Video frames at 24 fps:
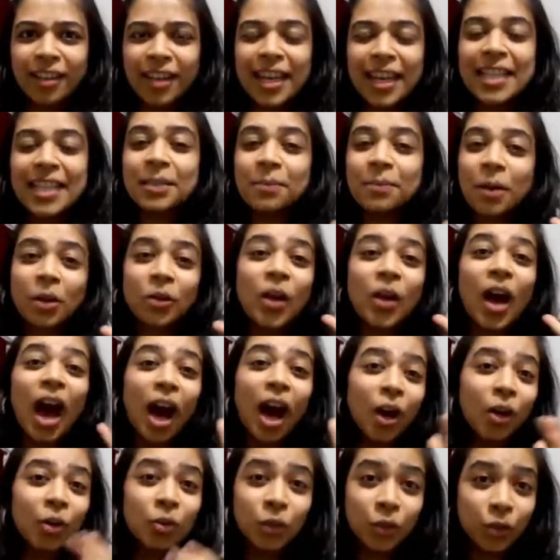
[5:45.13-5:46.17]
it's about
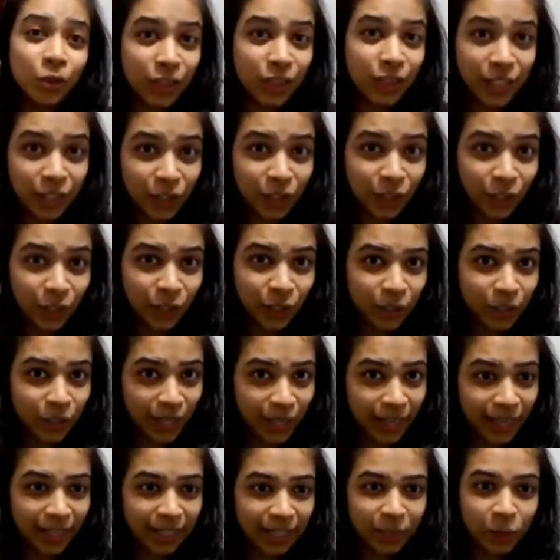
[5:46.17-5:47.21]
how you're teaching your
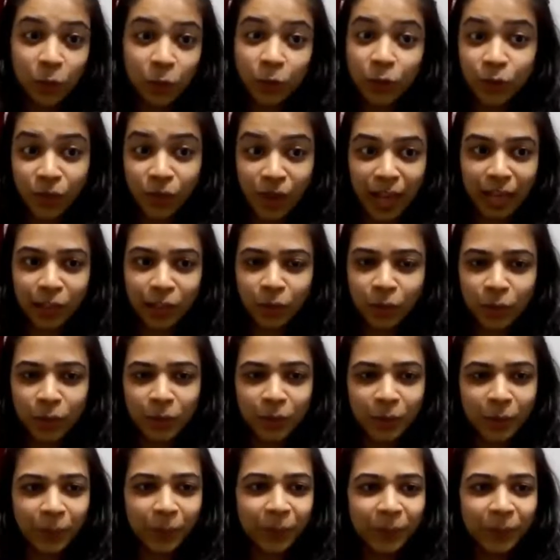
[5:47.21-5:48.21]
child those values.